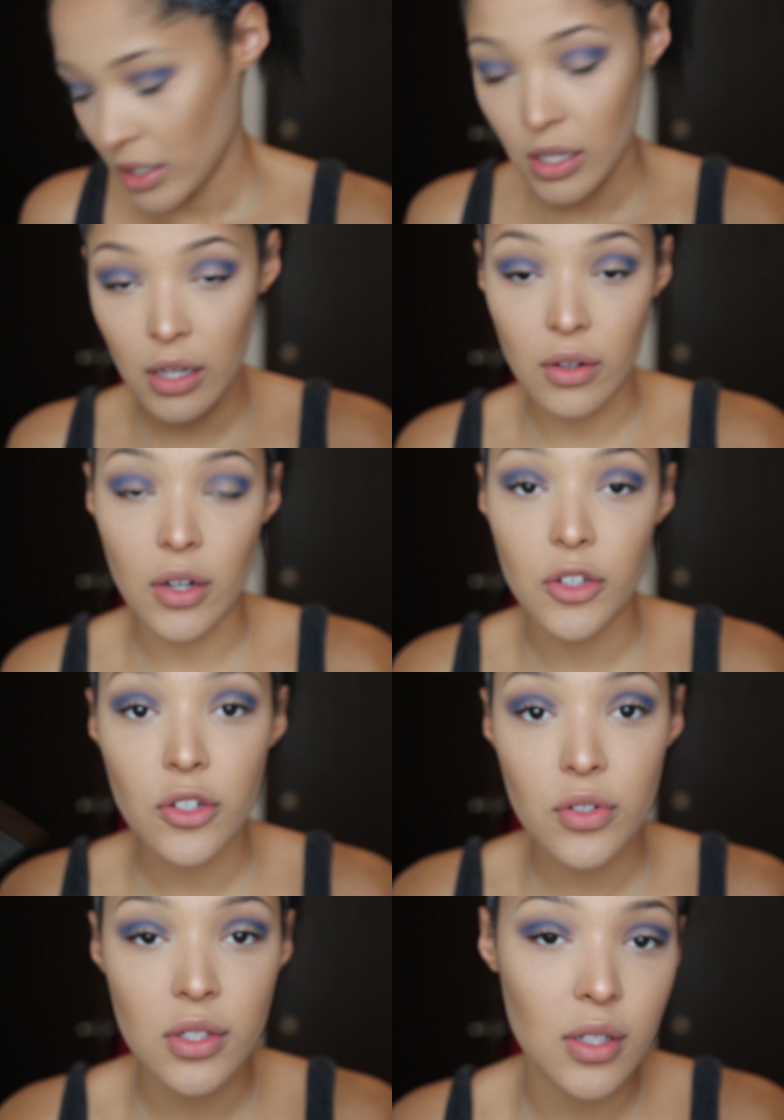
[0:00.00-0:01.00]
I don't know.
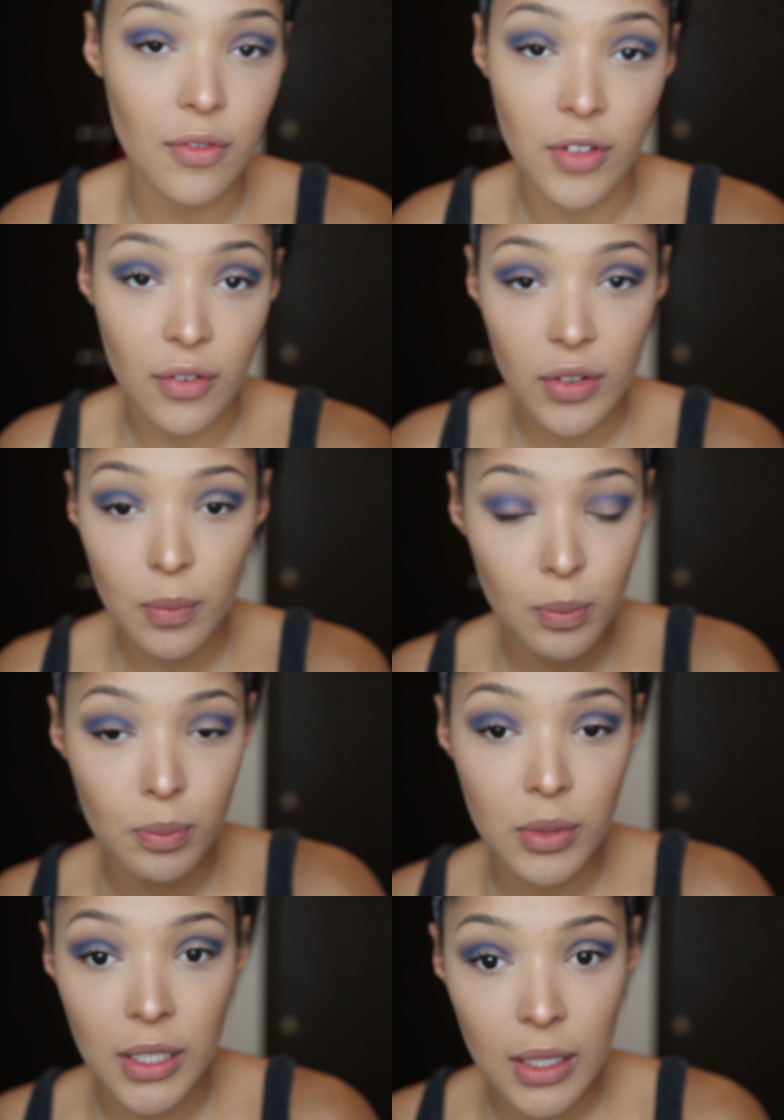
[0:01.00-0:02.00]
Use a fluffy
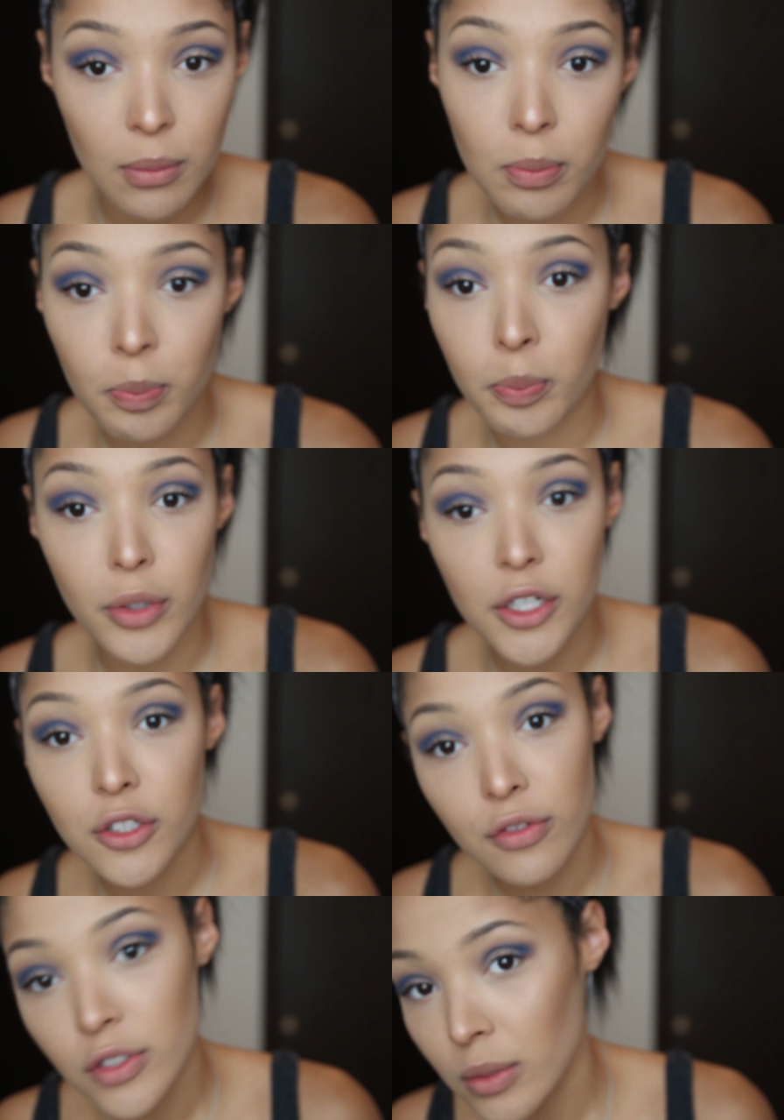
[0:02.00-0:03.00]
blending
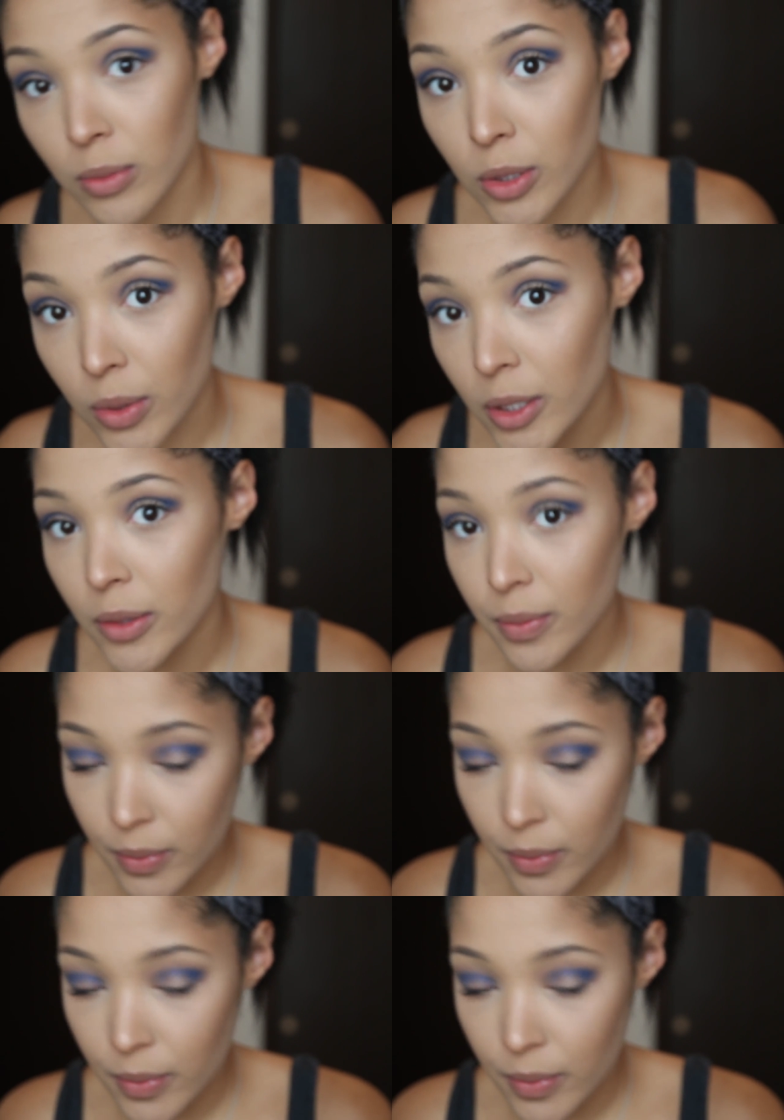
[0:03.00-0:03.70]
brush of some sort.